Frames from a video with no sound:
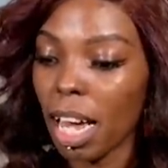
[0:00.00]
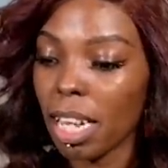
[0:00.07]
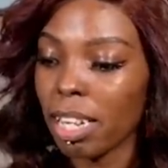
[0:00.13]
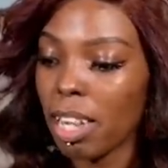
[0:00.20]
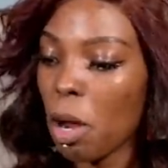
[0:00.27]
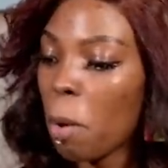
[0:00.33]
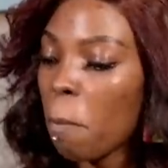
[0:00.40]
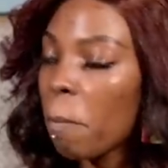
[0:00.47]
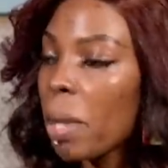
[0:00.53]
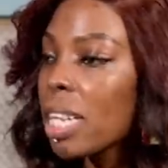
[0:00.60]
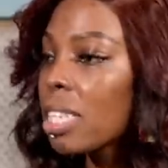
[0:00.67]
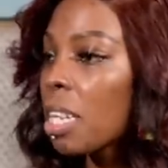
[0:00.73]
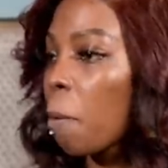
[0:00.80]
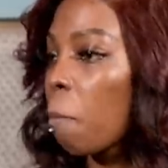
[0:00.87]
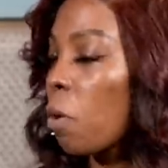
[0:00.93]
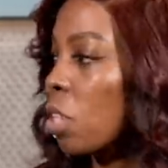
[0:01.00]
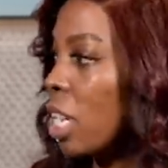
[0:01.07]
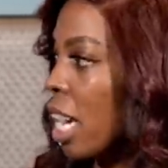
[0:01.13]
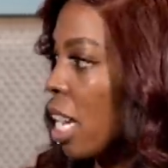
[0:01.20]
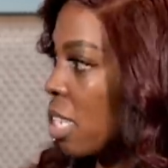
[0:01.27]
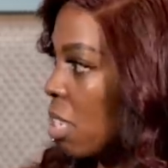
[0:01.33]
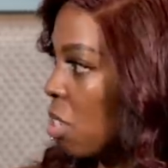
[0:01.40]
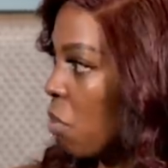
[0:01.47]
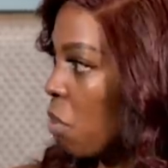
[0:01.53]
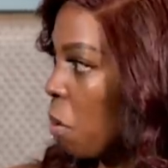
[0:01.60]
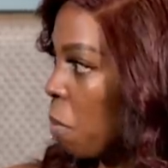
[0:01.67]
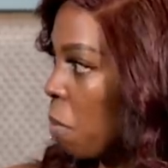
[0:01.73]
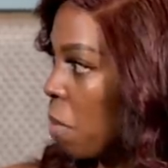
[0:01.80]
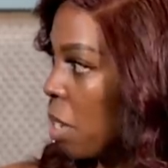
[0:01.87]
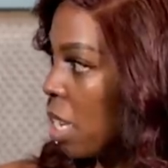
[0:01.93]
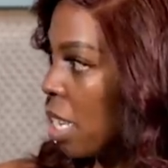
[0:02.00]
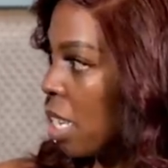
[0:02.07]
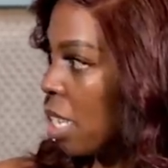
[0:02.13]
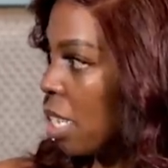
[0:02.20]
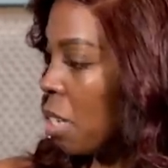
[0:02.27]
there are amazing podcasts from mm.